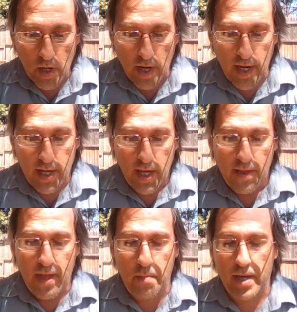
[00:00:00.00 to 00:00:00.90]
All right,
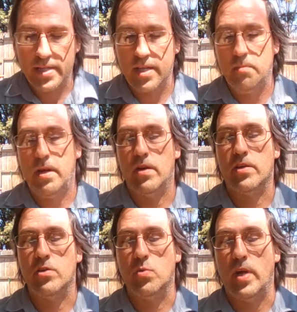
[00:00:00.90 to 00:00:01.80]
that Mexican
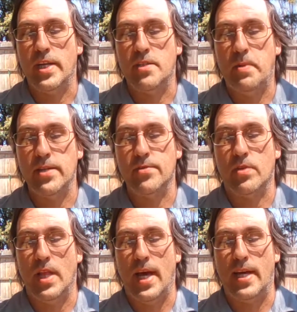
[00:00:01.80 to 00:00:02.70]
Americans were a special
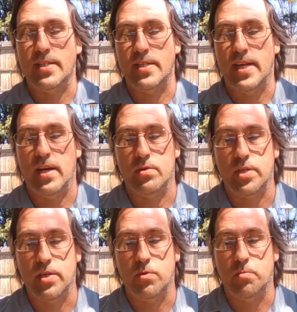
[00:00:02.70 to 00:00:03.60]
class entitled
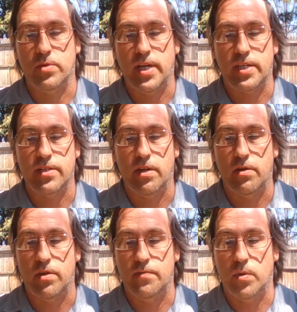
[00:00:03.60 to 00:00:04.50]
to equal protection
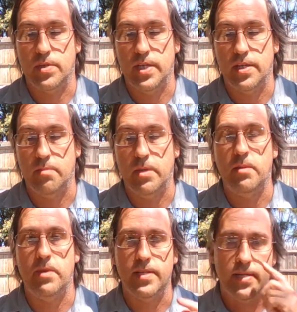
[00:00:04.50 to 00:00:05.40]
under the 14th
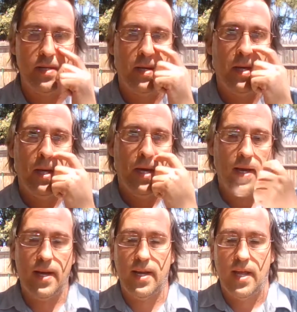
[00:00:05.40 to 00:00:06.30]
Amendment.
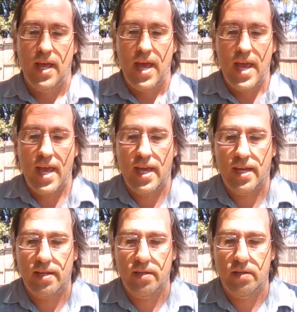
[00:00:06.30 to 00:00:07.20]
All right,
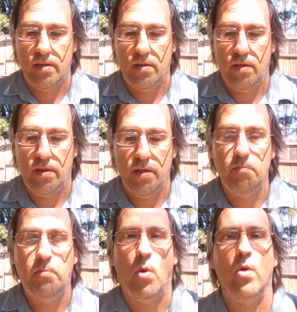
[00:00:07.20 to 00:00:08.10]
and the
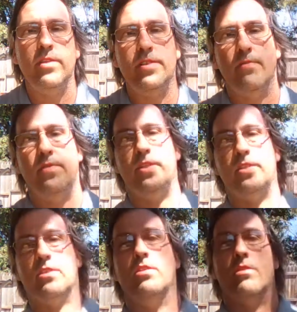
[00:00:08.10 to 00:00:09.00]
importance of
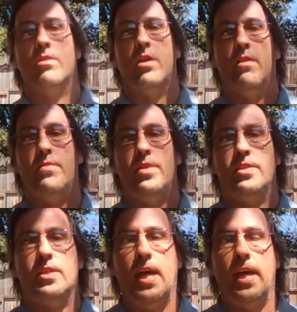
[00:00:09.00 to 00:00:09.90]

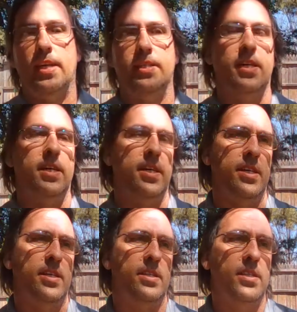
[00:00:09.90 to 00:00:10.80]
this case
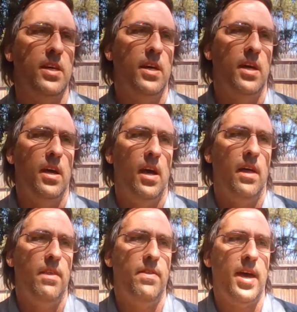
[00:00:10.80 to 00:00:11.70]
is
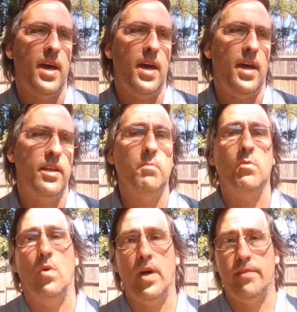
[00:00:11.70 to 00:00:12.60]
that, number
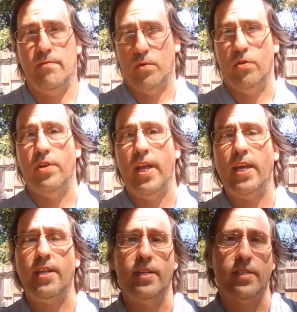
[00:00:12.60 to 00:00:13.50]
one, for
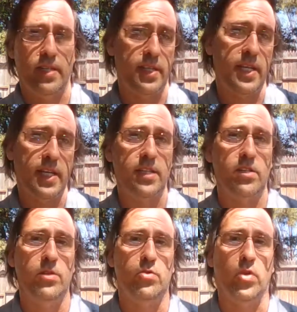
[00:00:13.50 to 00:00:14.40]
Hernandez, is he gets
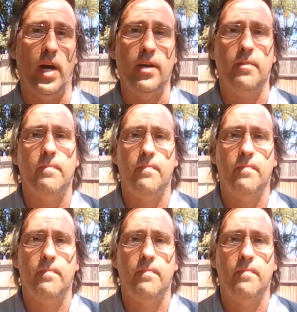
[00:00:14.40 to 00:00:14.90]
a new trial.